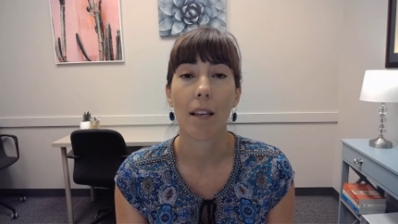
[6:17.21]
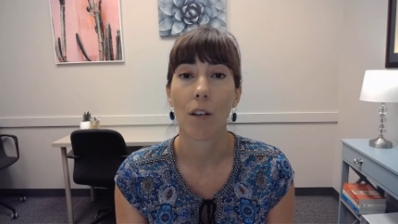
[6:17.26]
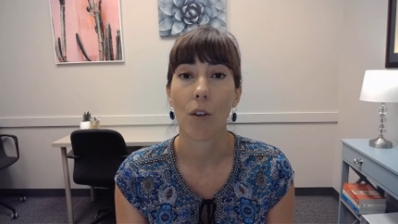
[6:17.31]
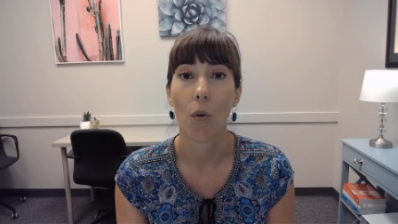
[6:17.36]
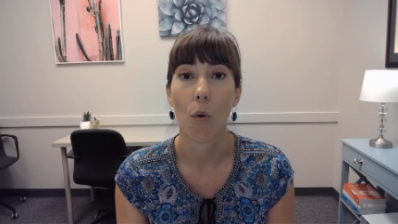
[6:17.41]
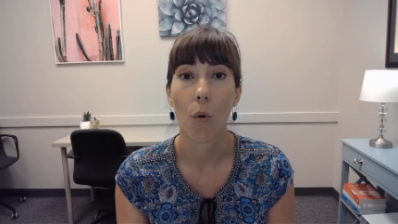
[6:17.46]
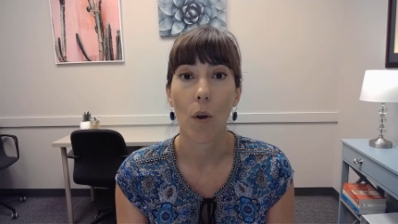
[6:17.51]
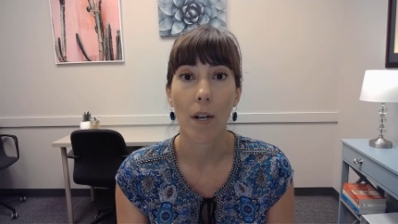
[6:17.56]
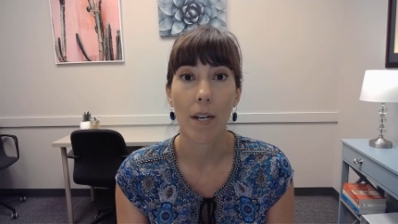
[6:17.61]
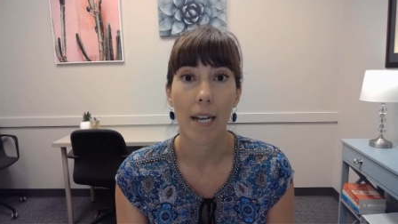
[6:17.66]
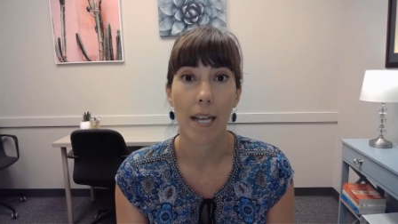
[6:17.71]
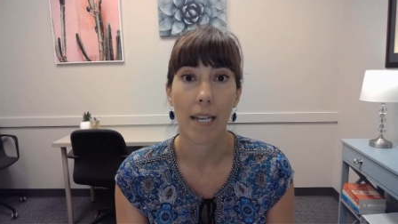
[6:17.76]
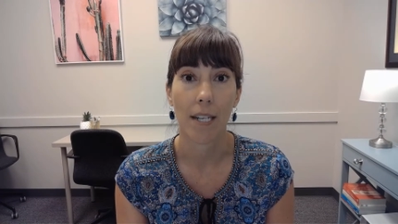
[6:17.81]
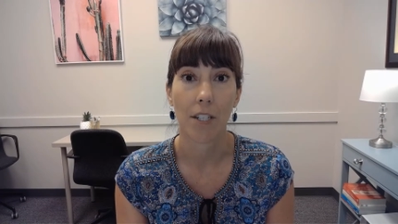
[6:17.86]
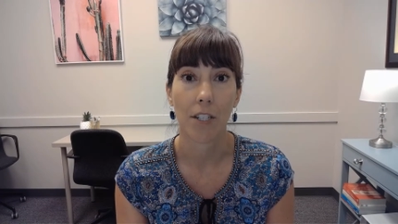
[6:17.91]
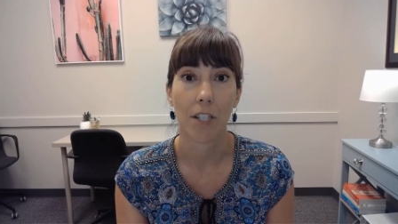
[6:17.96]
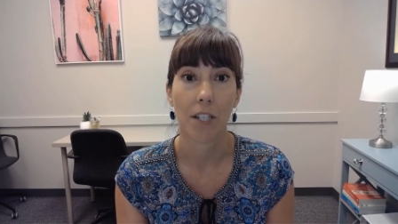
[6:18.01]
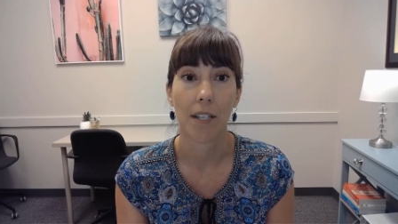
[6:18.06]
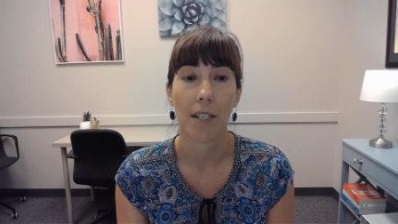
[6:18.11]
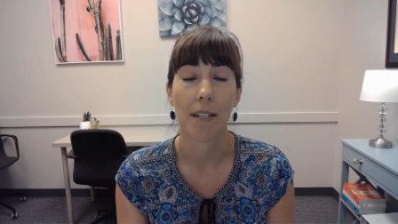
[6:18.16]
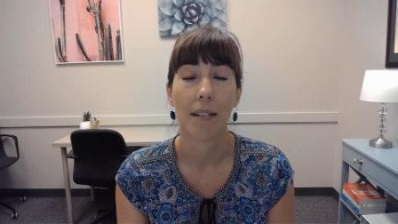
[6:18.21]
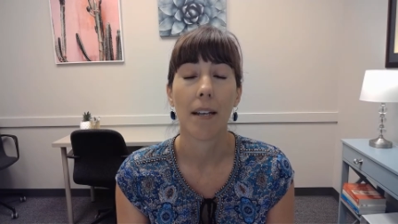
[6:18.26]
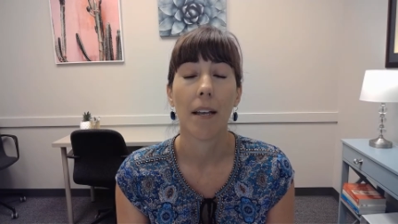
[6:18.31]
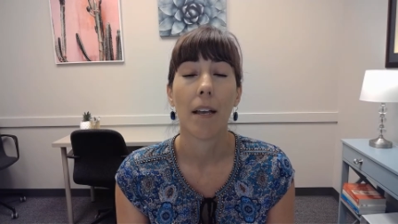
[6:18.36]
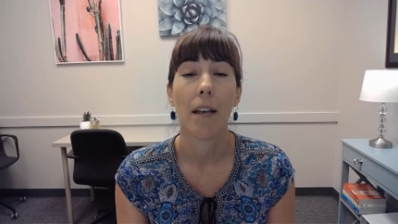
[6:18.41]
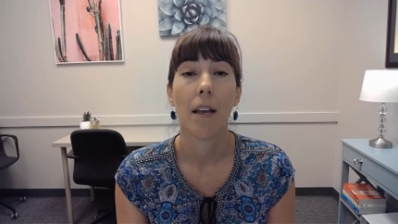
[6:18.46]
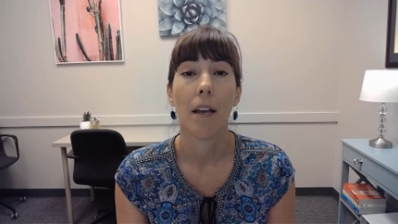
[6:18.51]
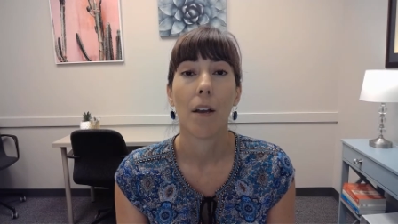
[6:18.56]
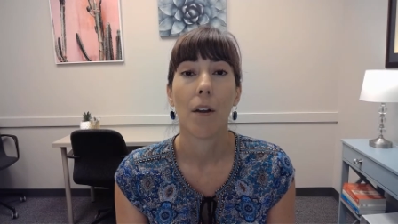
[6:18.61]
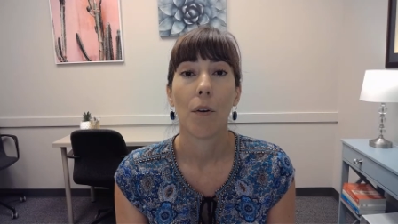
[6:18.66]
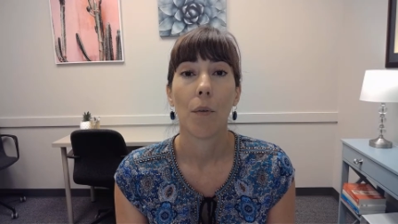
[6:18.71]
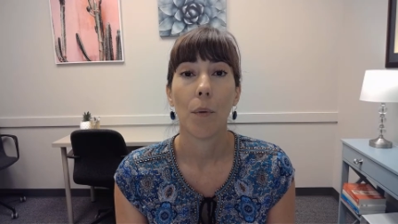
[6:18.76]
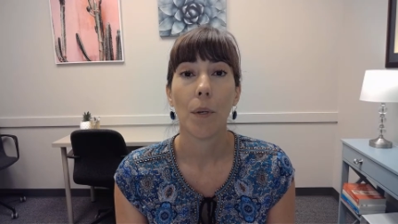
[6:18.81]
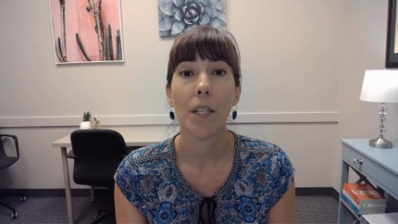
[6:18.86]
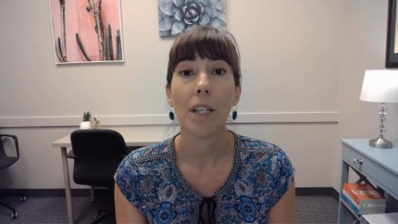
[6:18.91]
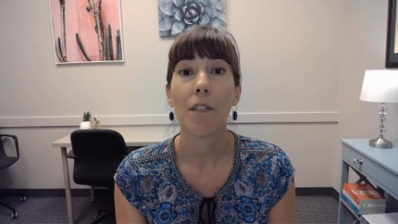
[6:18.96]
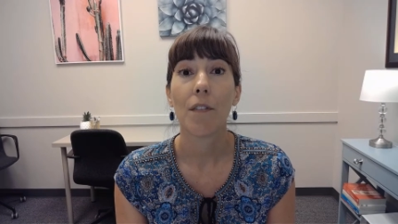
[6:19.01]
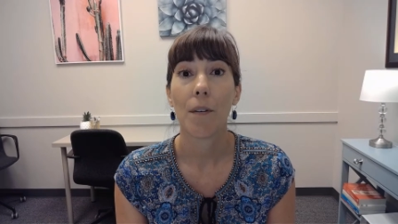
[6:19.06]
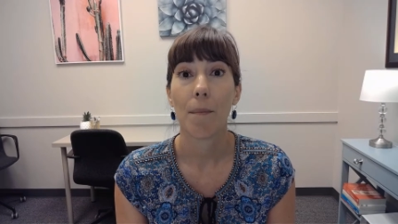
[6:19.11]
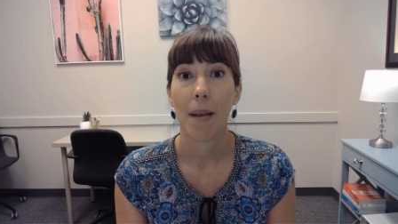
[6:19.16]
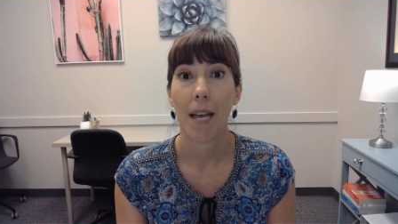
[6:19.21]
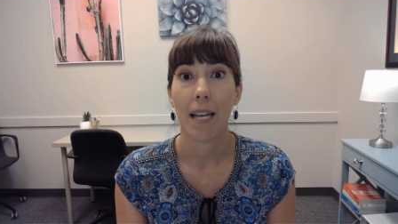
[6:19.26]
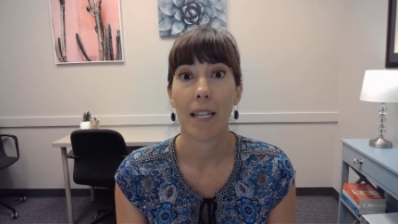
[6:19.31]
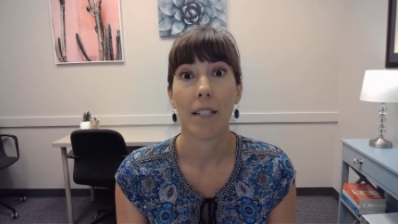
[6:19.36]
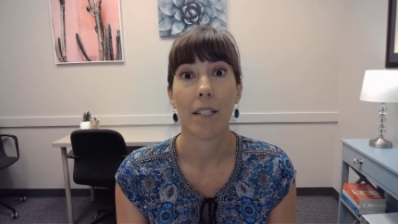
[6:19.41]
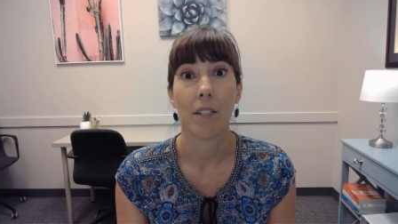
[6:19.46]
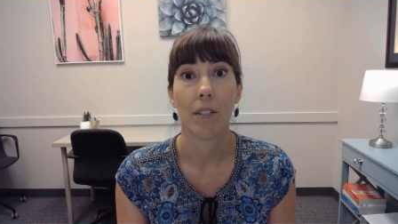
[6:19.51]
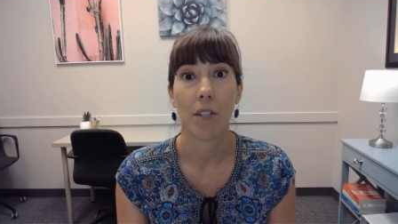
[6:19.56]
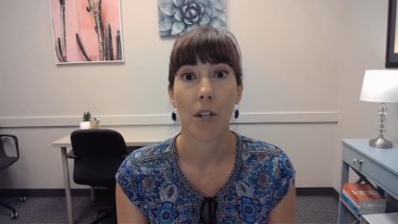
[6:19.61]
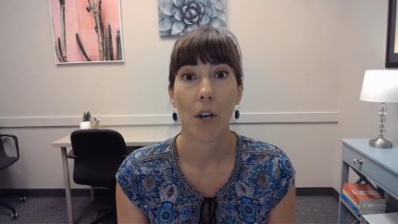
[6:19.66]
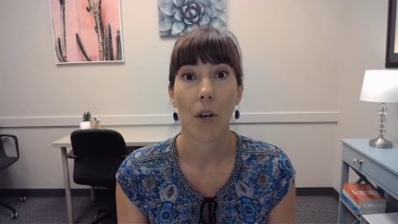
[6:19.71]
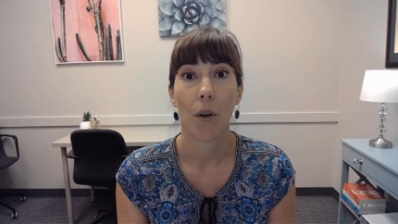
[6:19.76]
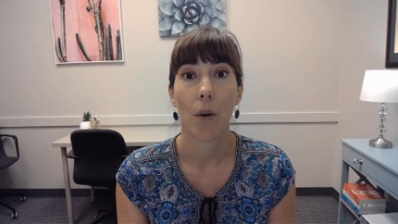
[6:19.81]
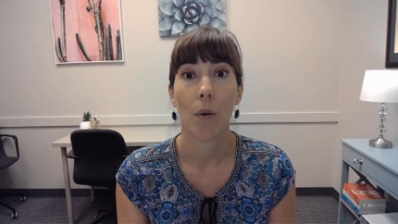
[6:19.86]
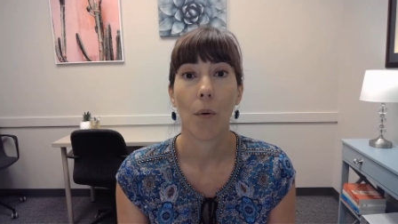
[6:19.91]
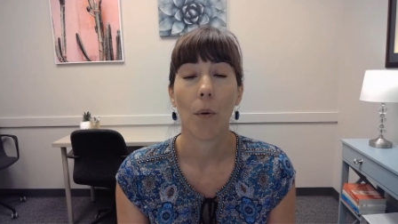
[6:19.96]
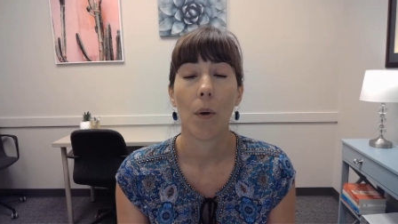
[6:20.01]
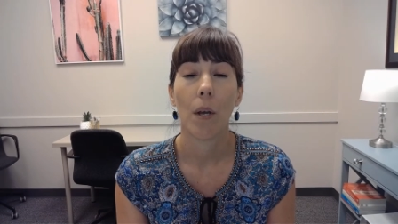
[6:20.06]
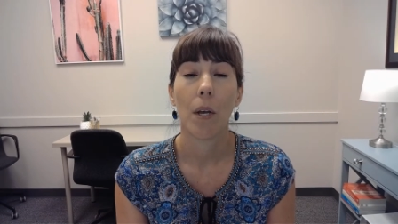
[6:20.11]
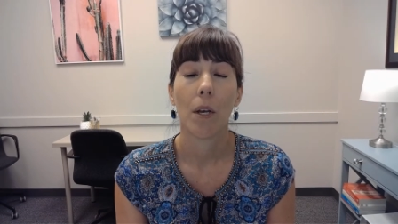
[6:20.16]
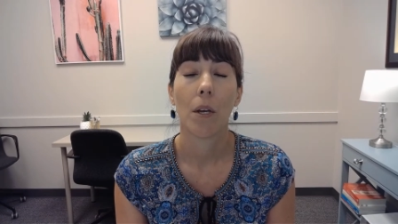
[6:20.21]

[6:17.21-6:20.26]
and coordination, really from head to toe.